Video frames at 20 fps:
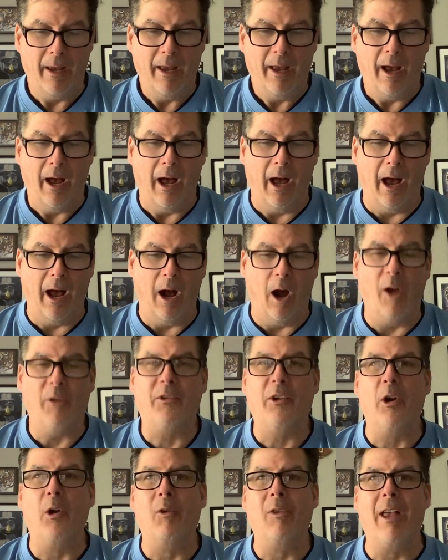
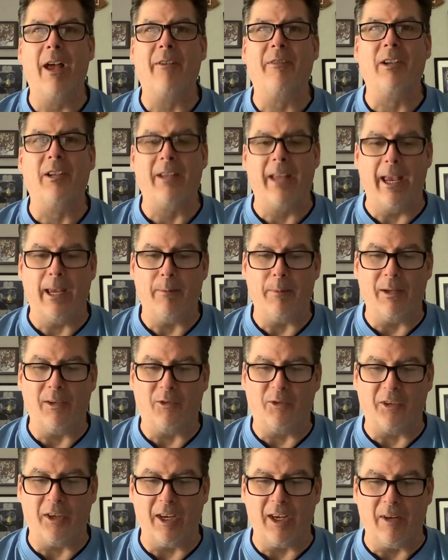Also, 11
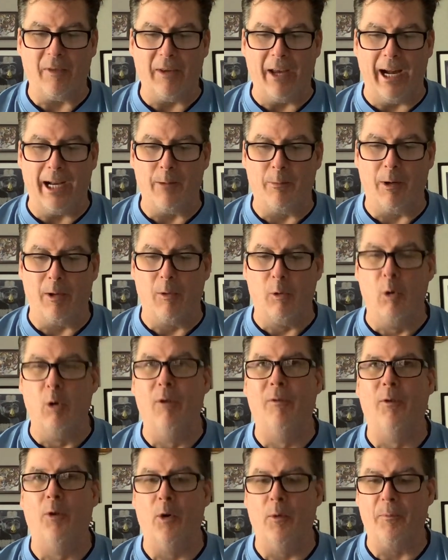ABC, 9-1
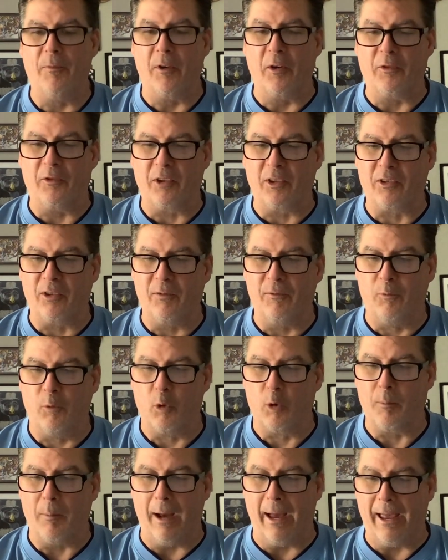Louisville,
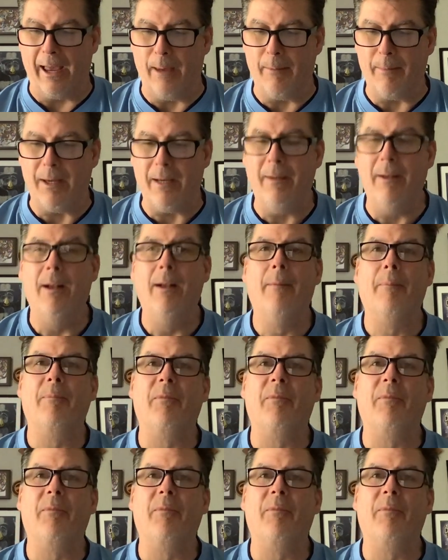6-4 Miami.